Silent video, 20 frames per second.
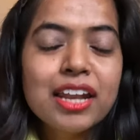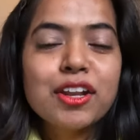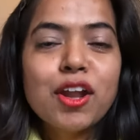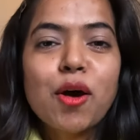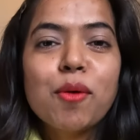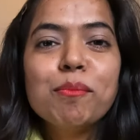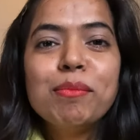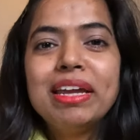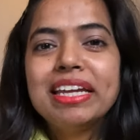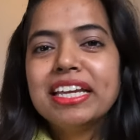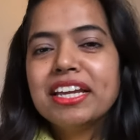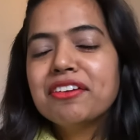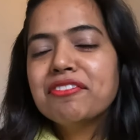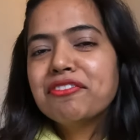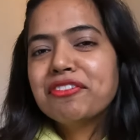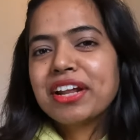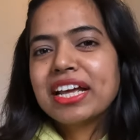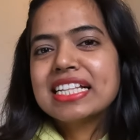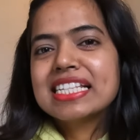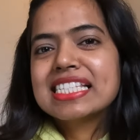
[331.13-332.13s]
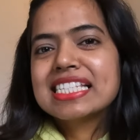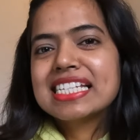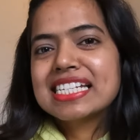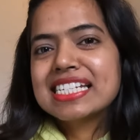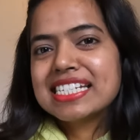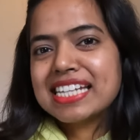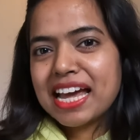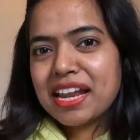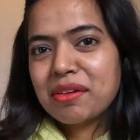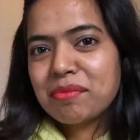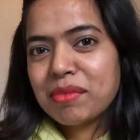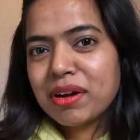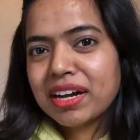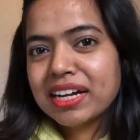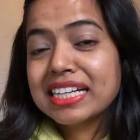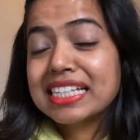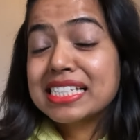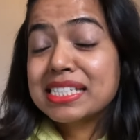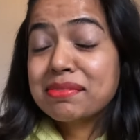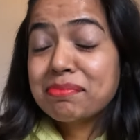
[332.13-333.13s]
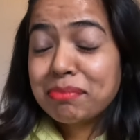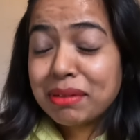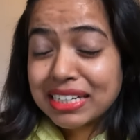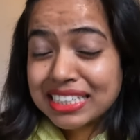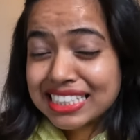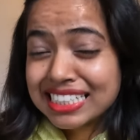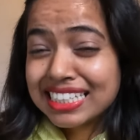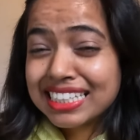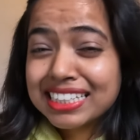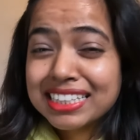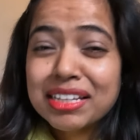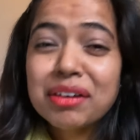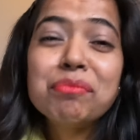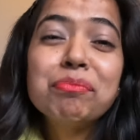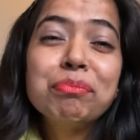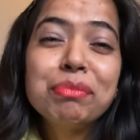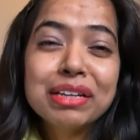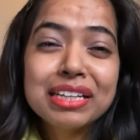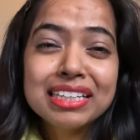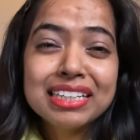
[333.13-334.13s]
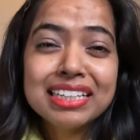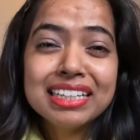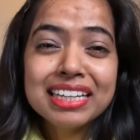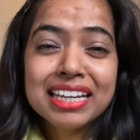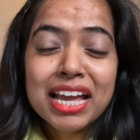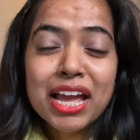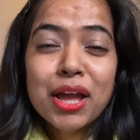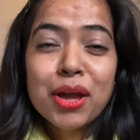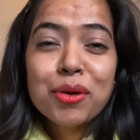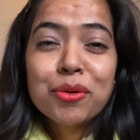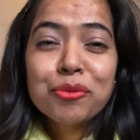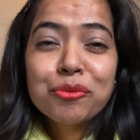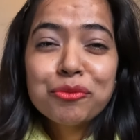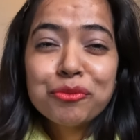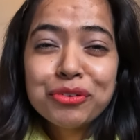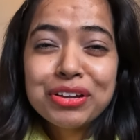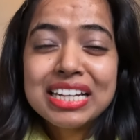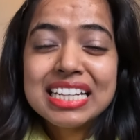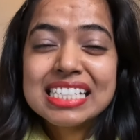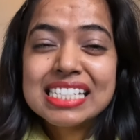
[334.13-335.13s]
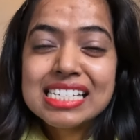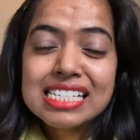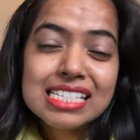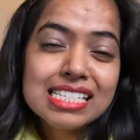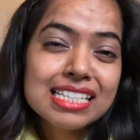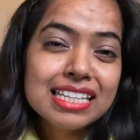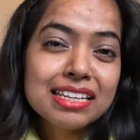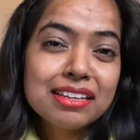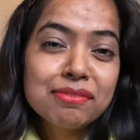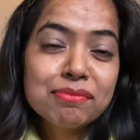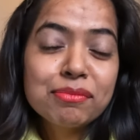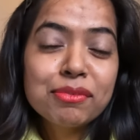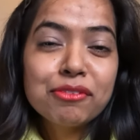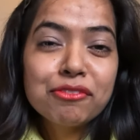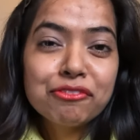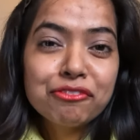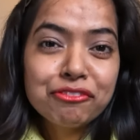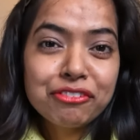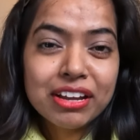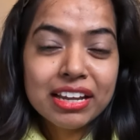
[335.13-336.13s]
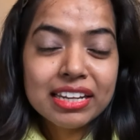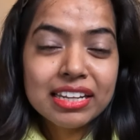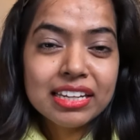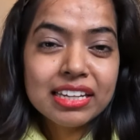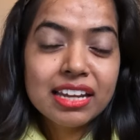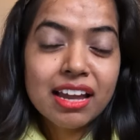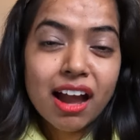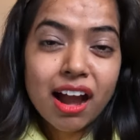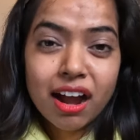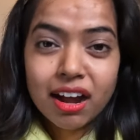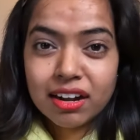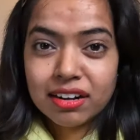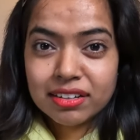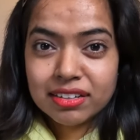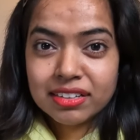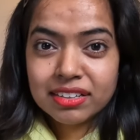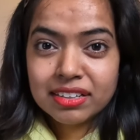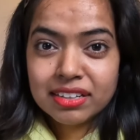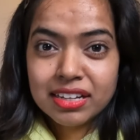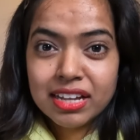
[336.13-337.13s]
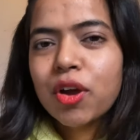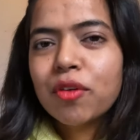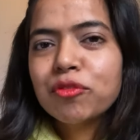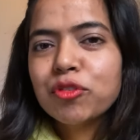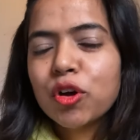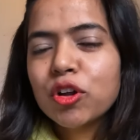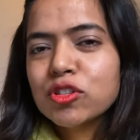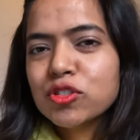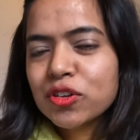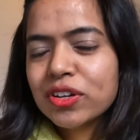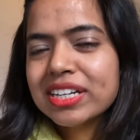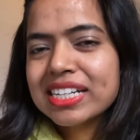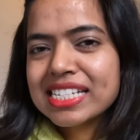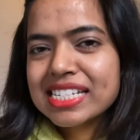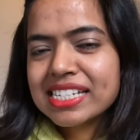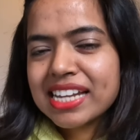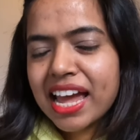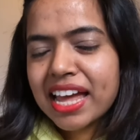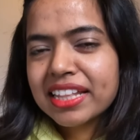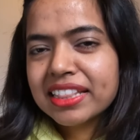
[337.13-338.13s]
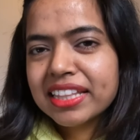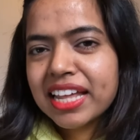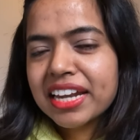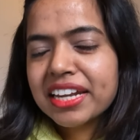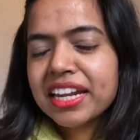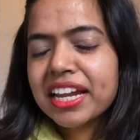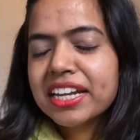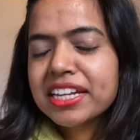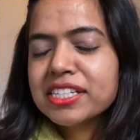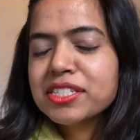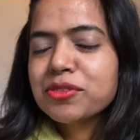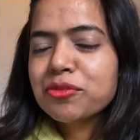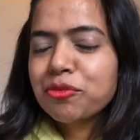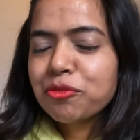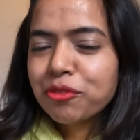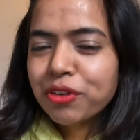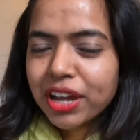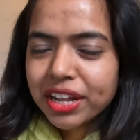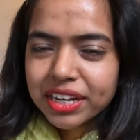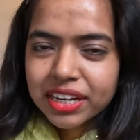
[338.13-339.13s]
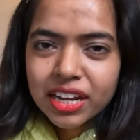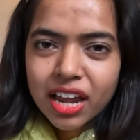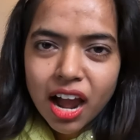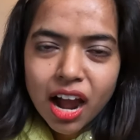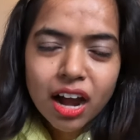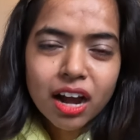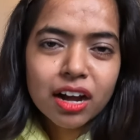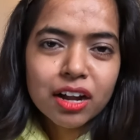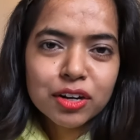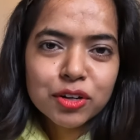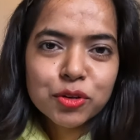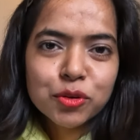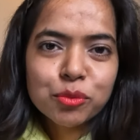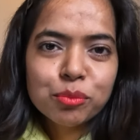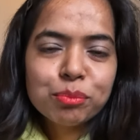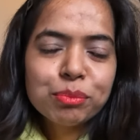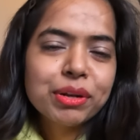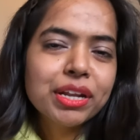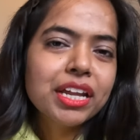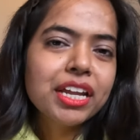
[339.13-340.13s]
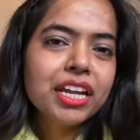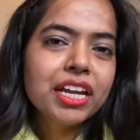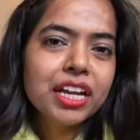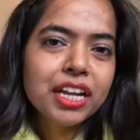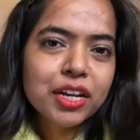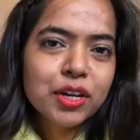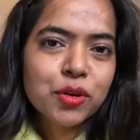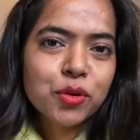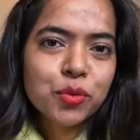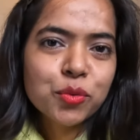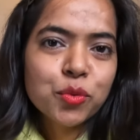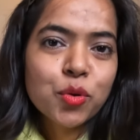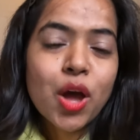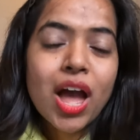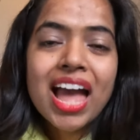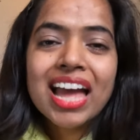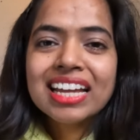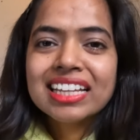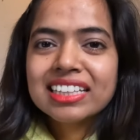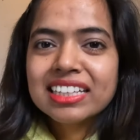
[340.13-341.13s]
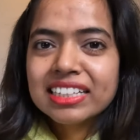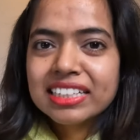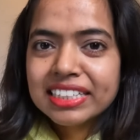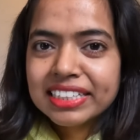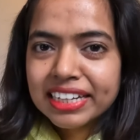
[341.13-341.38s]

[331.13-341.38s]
Now, making friends in Denmark, especially in the beginning, will seem very hard. You have to also understand that it is very hard to break into the